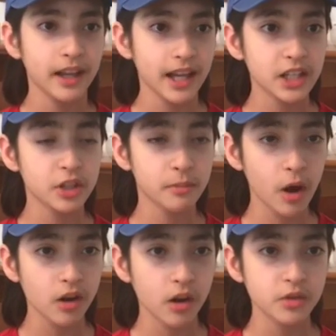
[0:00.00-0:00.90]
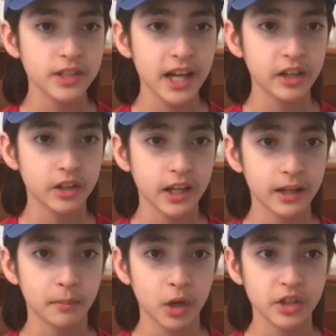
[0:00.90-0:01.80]
and tomorrow,
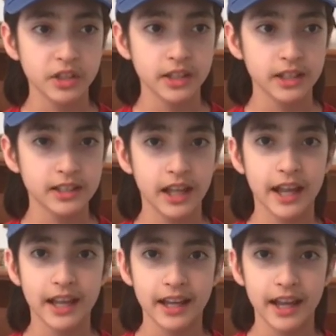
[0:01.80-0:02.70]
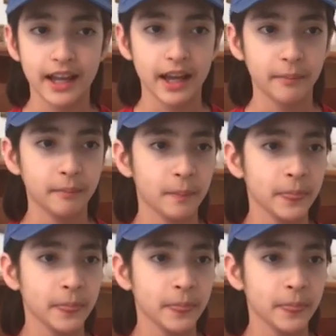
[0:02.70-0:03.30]
Saturday, March 6th at 8 a.m.